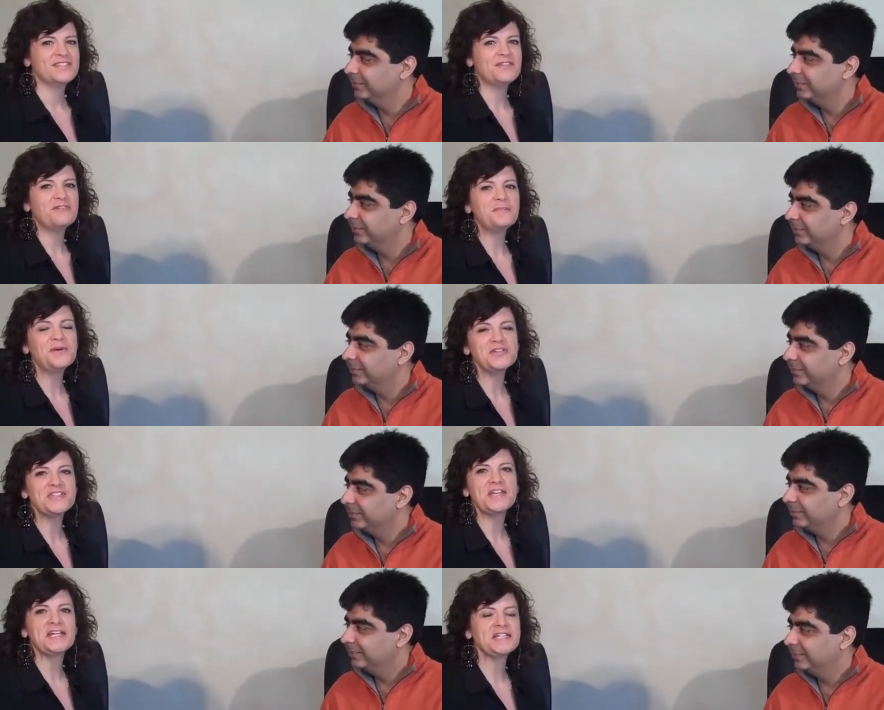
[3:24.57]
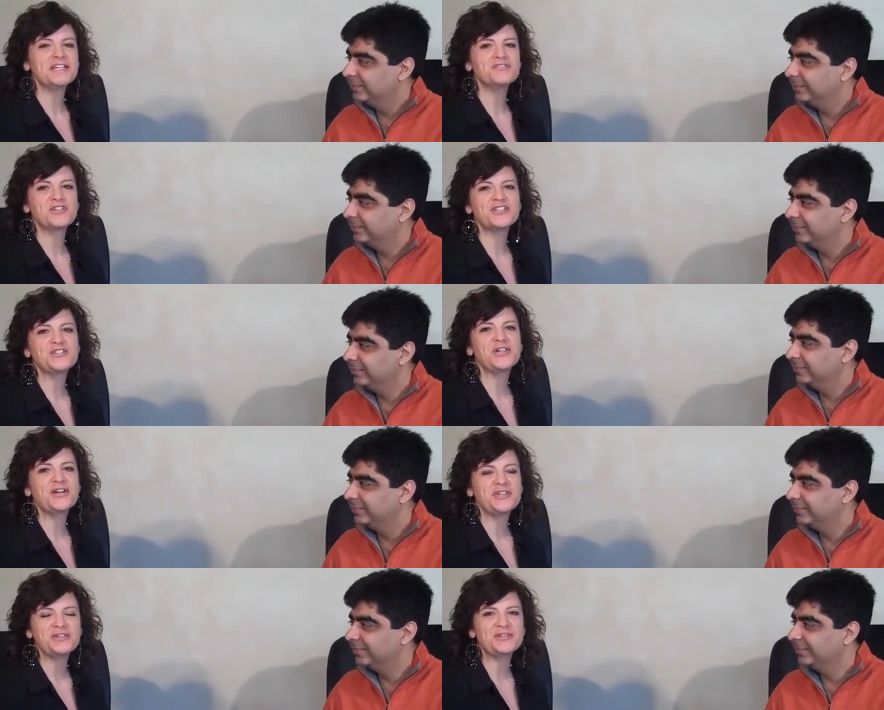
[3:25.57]
Speaker 1: So, what personality of dresser
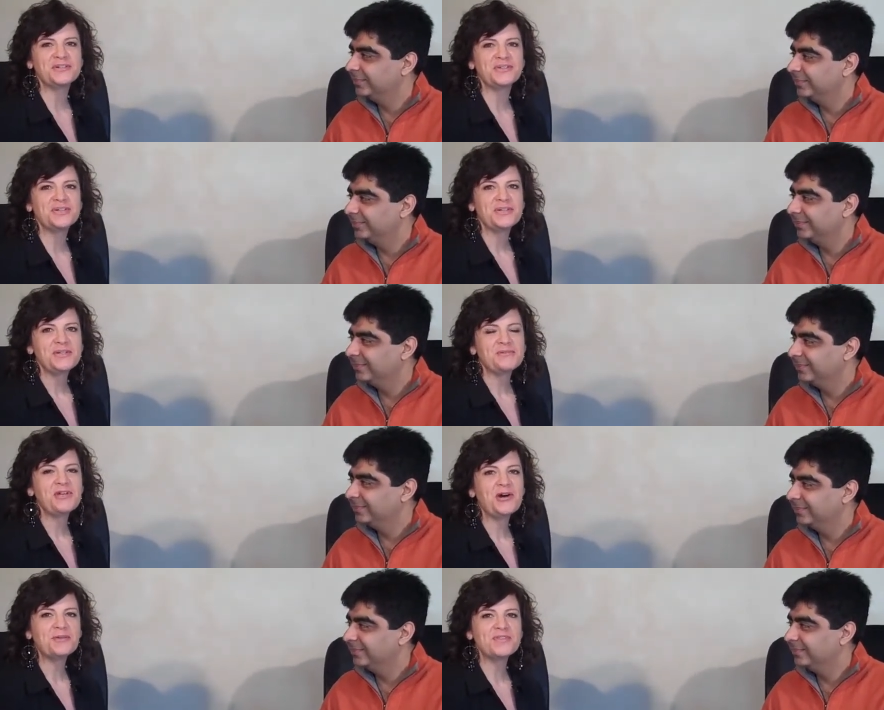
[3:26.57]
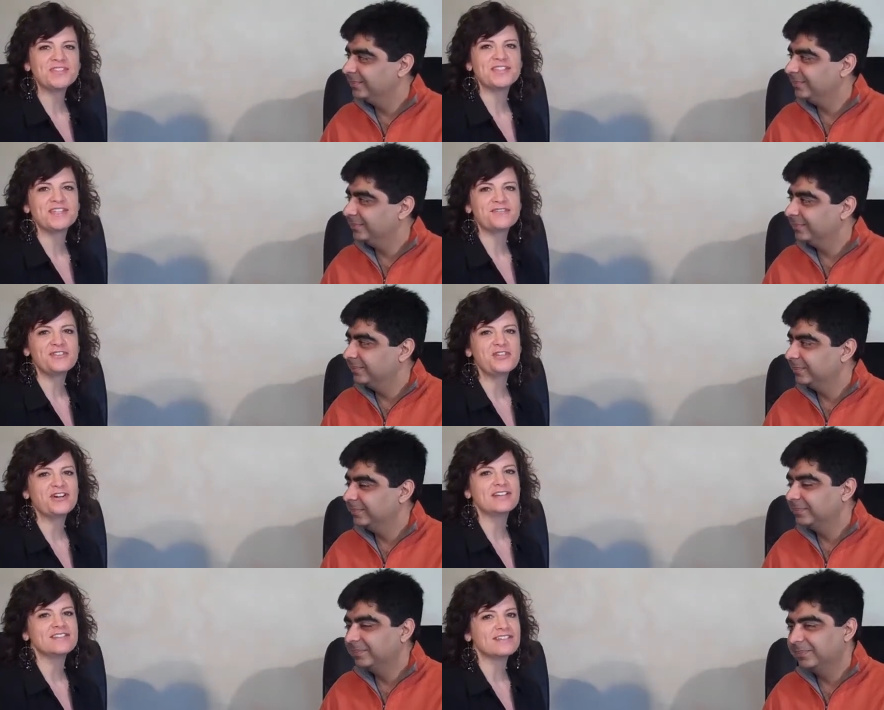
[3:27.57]
are you? We hope this has given you
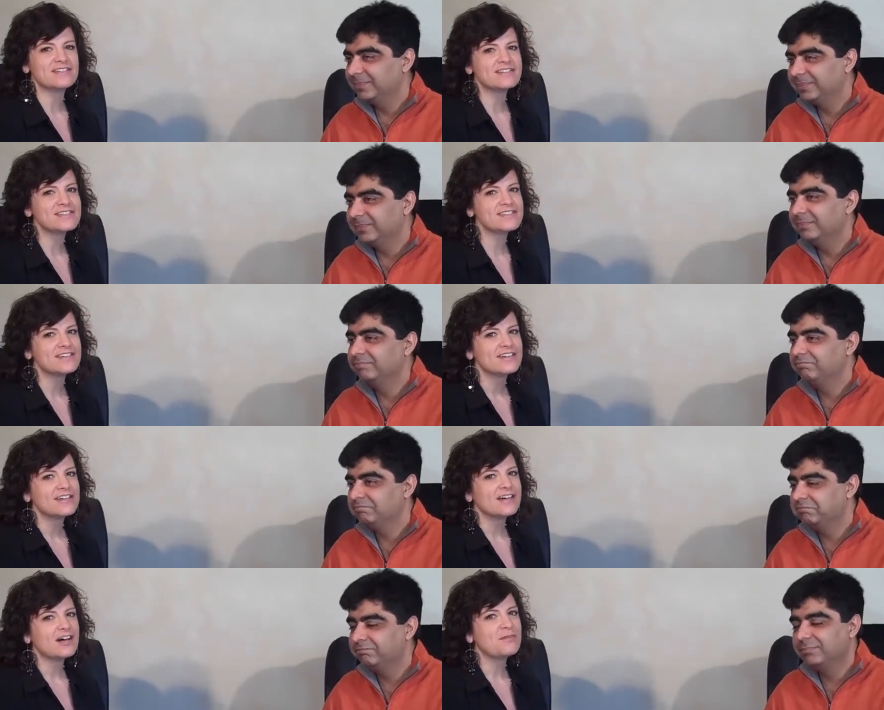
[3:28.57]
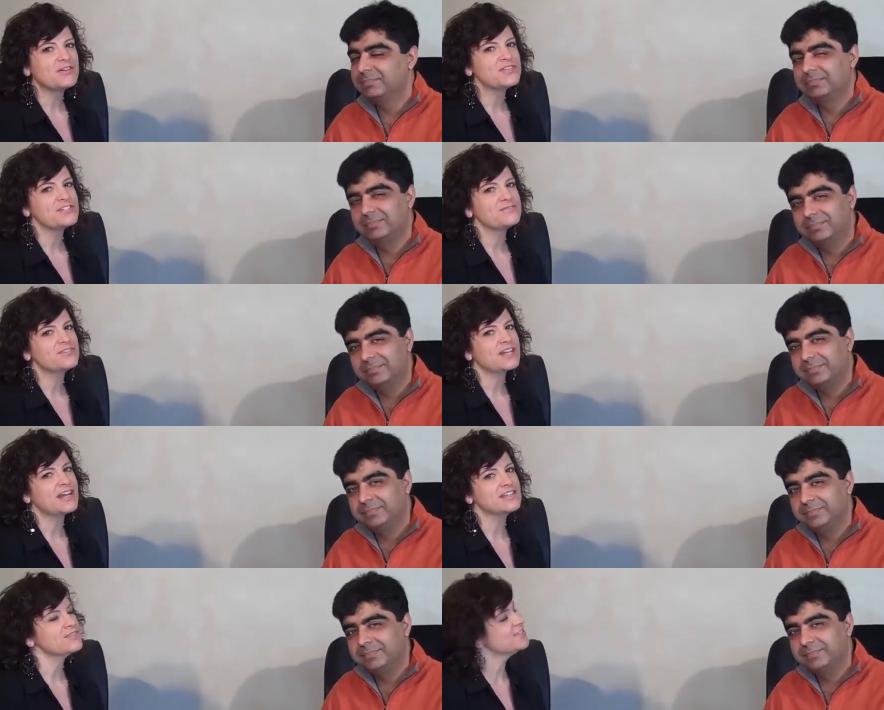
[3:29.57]
ideas about the different
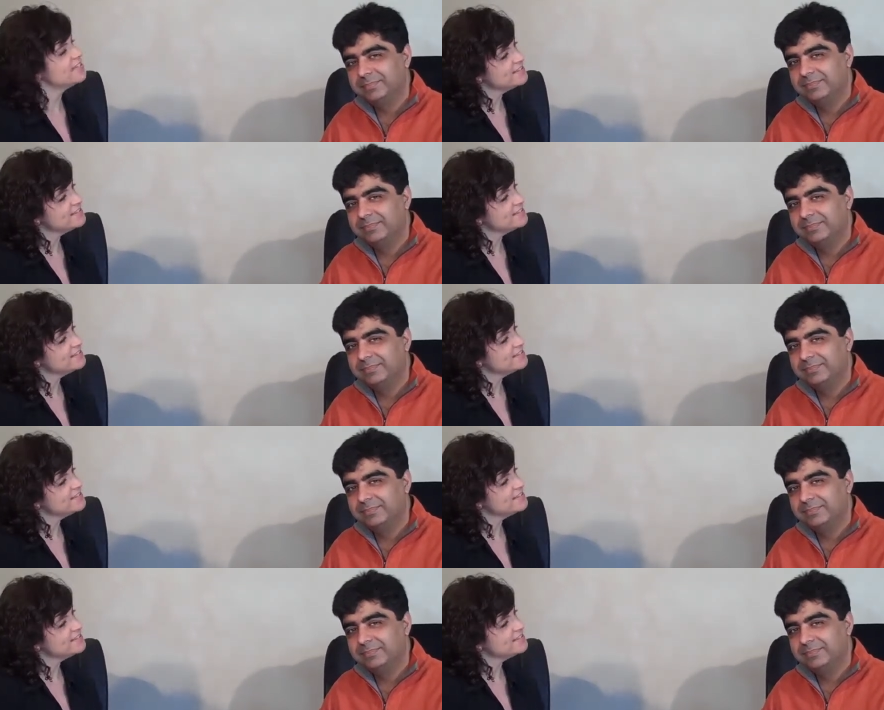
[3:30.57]
kinds of